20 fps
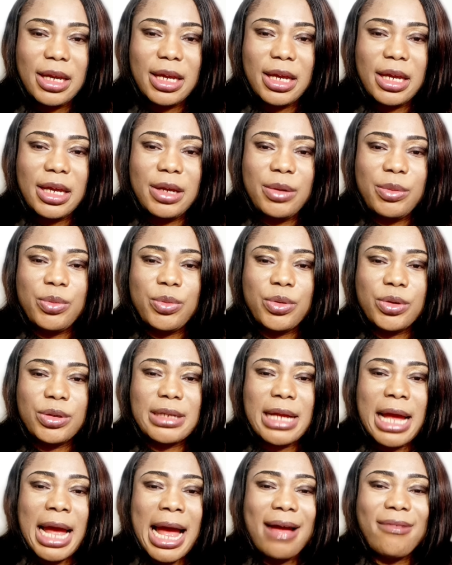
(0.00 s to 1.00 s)
It
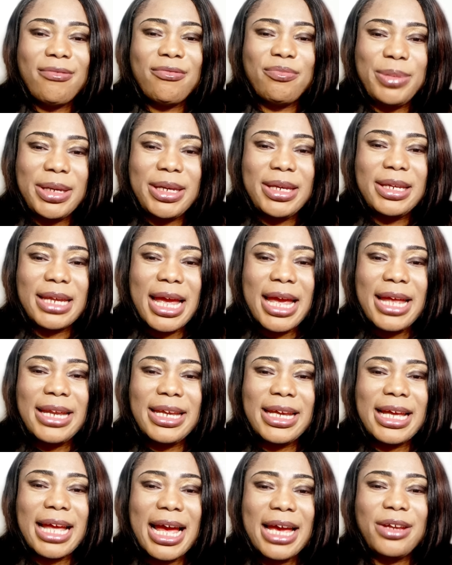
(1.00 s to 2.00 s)
would have been
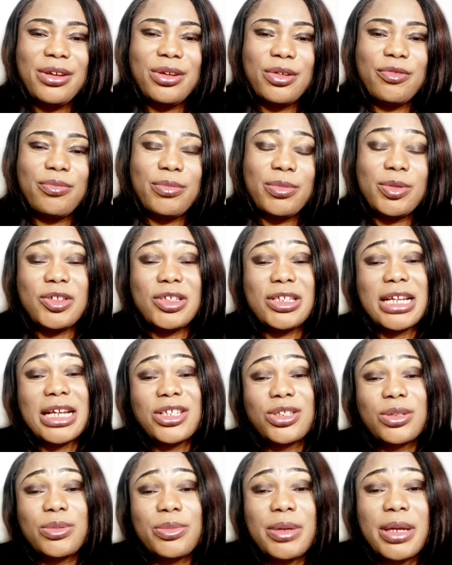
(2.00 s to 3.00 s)
any kind of movie. See,
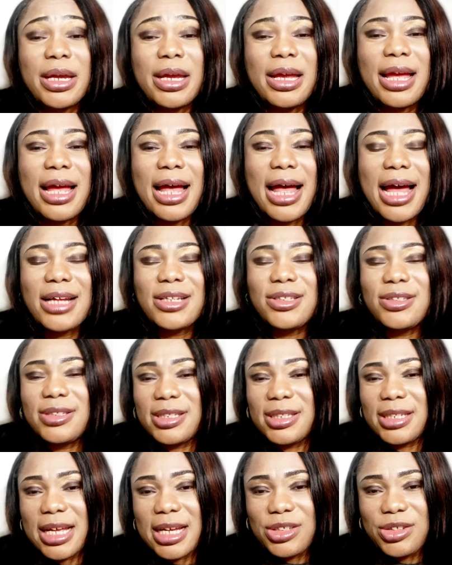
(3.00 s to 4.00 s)
there's some
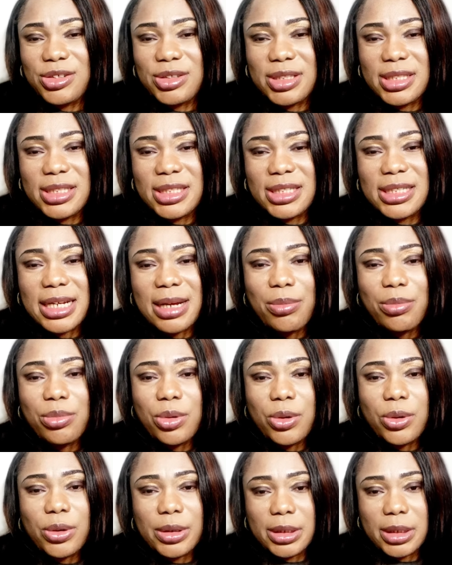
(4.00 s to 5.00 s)
actors and actresses that
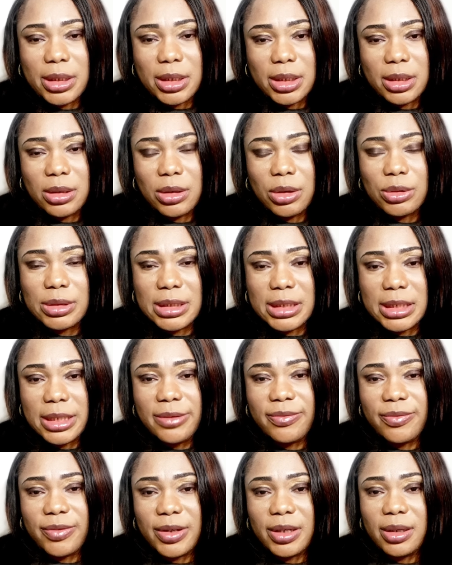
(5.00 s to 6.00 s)
mourn on
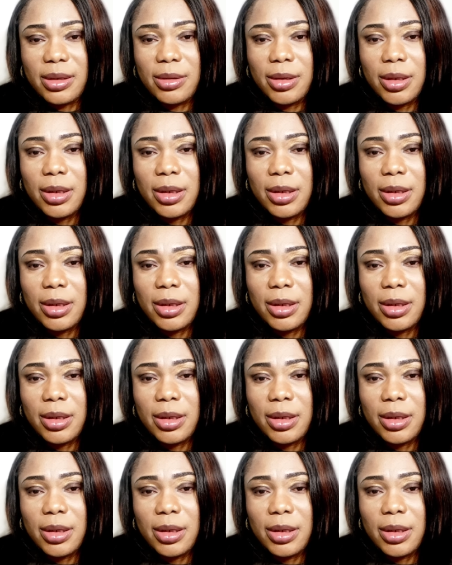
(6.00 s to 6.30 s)
TV.